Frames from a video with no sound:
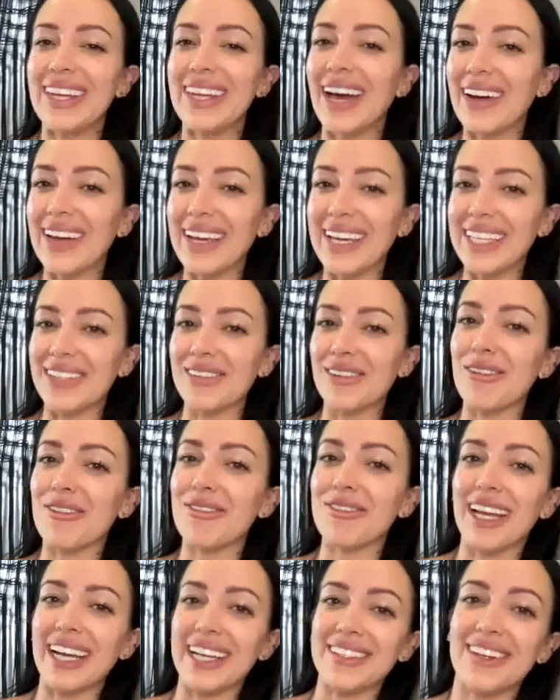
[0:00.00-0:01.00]
Now I get to
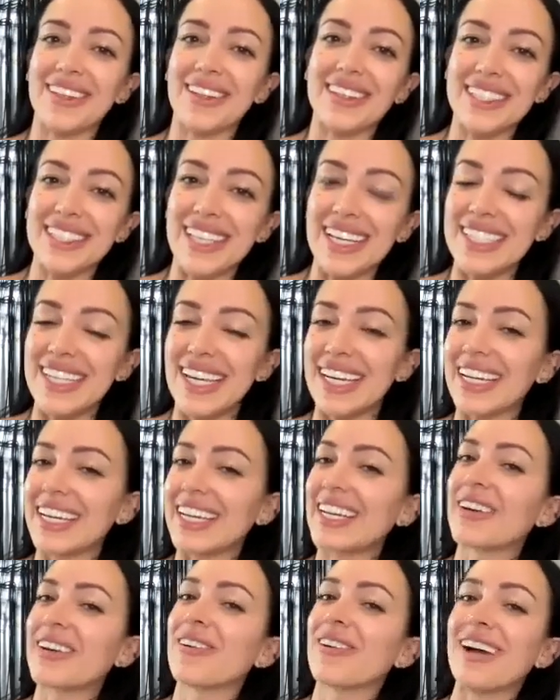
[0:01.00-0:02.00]
reflect on this
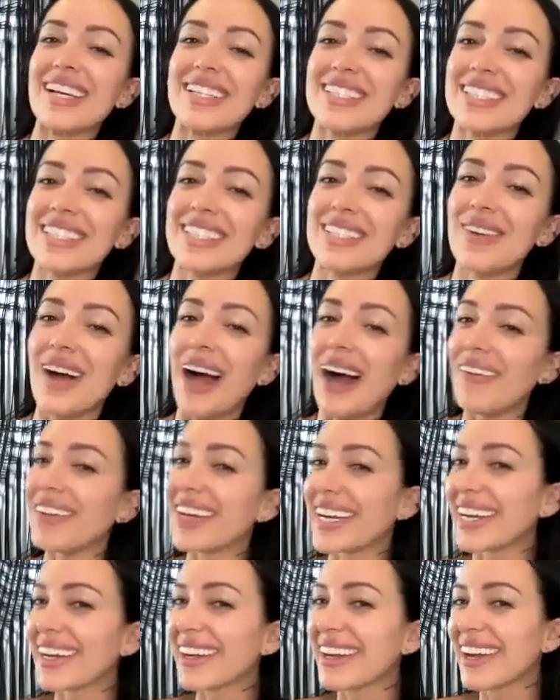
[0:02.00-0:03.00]
identity crisis I'm
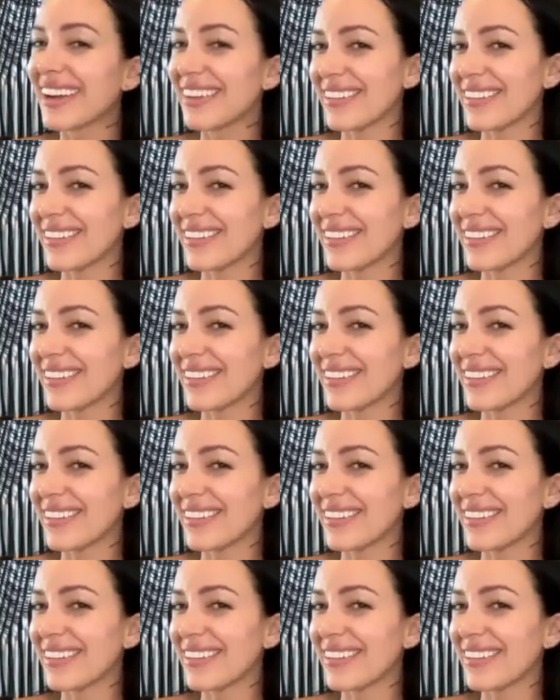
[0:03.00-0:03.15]
having.